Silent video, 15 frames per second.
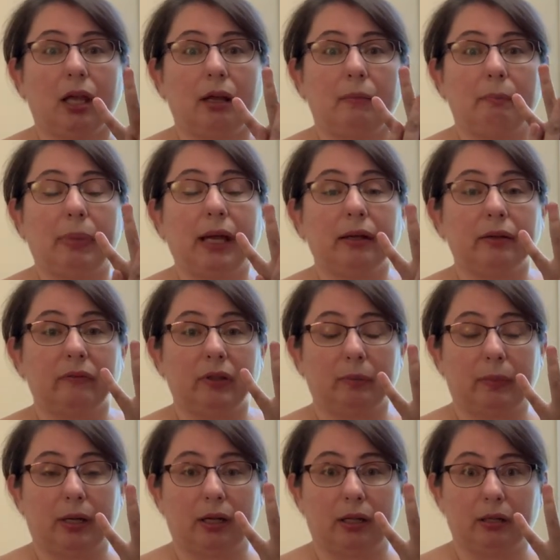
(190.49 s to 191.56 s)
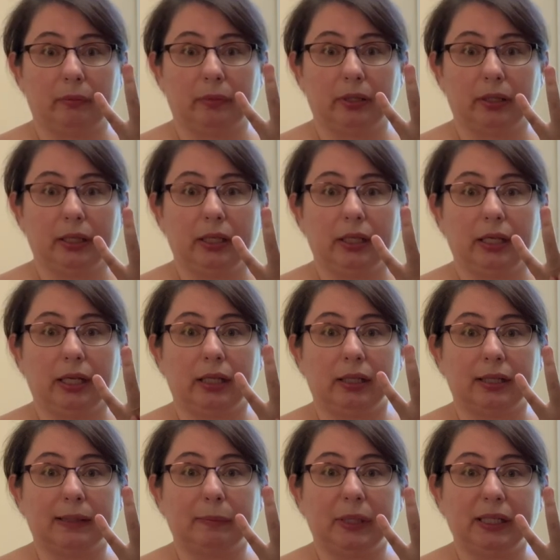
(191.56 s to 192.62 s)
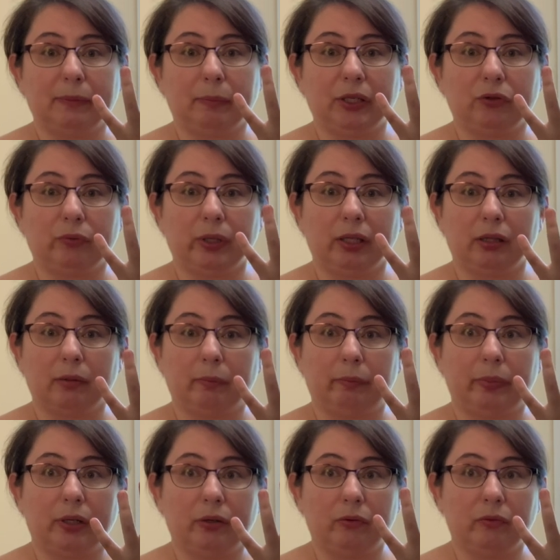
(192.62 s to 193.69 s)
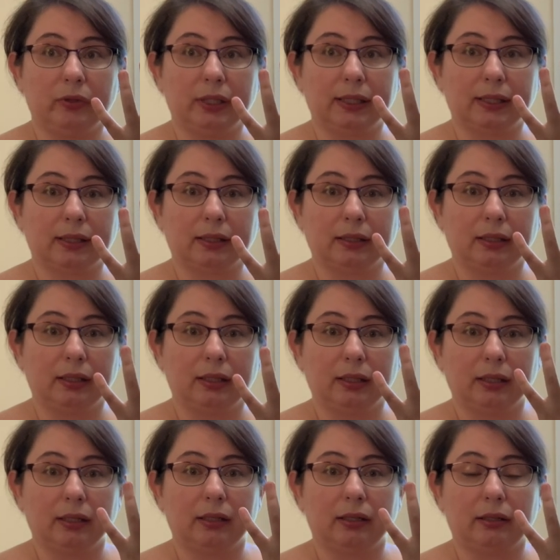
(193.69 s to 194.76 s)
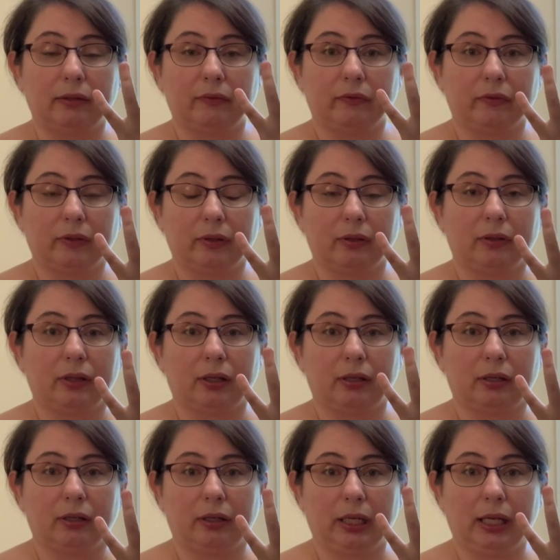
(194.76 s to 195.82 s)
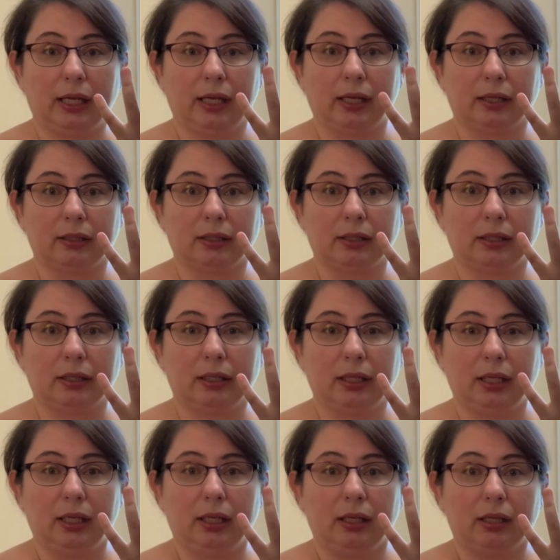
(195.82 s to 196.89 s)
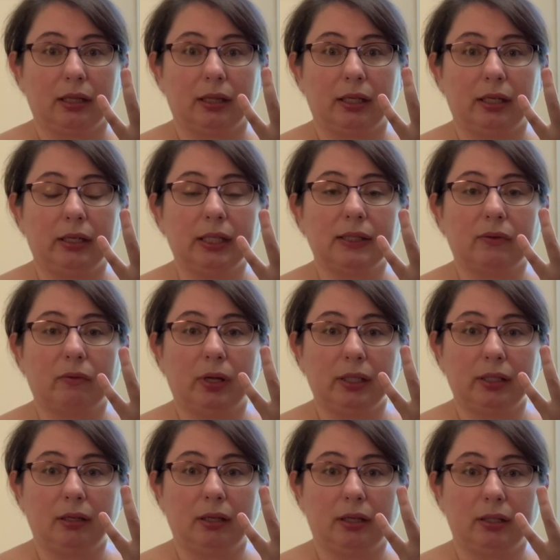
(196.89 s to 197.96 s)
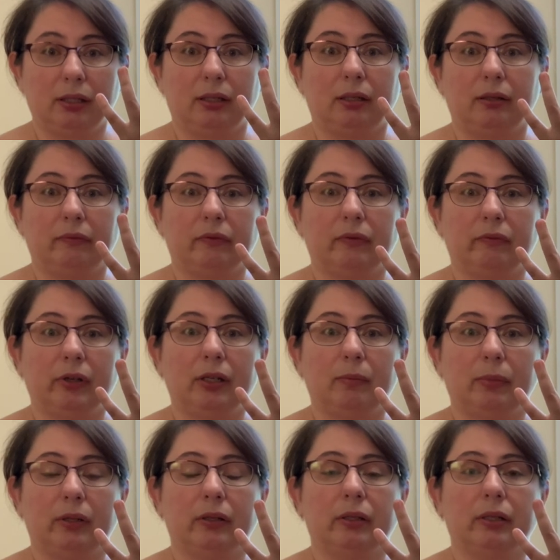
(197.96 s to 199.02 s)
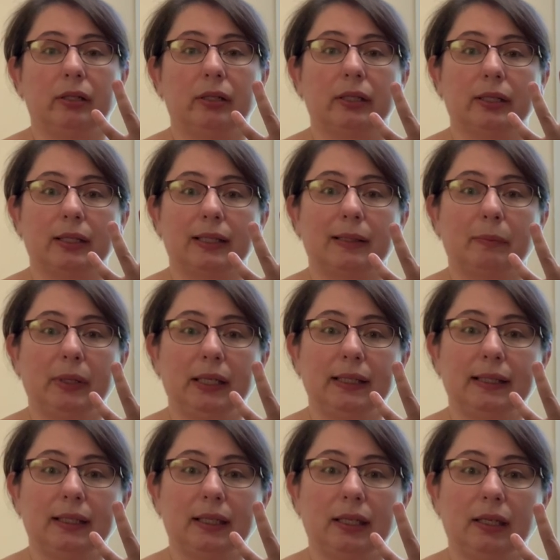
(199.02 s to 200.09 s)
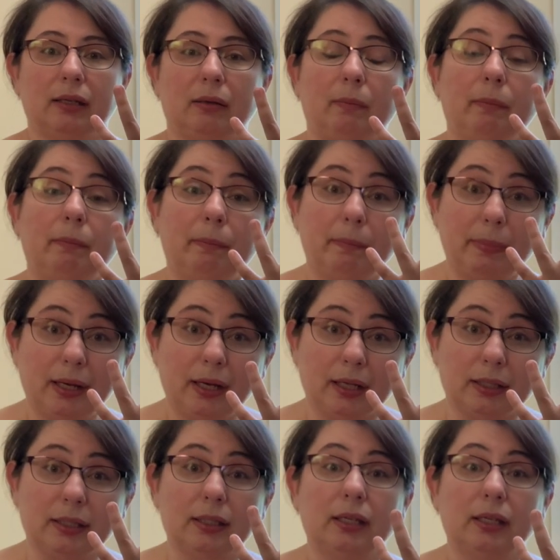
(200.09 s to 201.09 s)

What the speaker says: back of the palm and the space between the bones of the hand. There is quite a lot of available space here, but